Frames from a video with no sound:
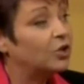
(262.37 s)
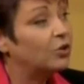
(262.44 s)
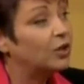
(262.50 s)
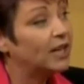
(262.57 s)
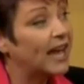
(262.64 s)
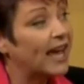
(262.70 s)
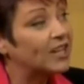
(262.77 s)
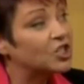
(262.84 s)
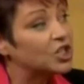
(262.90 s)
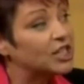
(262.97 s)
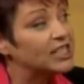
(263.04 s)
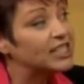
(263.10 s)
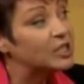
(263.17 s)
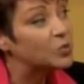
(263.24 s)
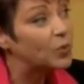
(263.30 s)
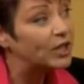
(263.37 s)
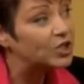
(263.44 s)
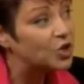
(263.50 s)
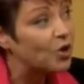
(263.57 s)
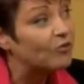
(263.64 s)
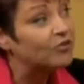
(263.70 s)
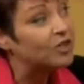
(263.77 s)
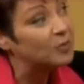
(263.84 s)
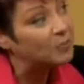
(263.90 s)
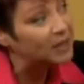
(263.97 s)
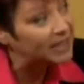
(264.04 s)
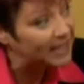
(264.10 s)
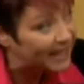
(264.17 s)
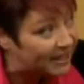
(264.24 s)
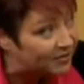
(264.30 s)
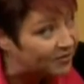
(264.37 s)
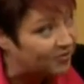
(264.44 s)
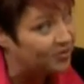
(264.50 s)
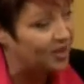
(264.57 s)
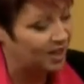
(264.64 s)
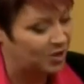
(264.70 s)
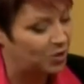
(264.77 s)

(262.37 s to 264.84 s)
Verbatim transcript: you can actually switch off the belief that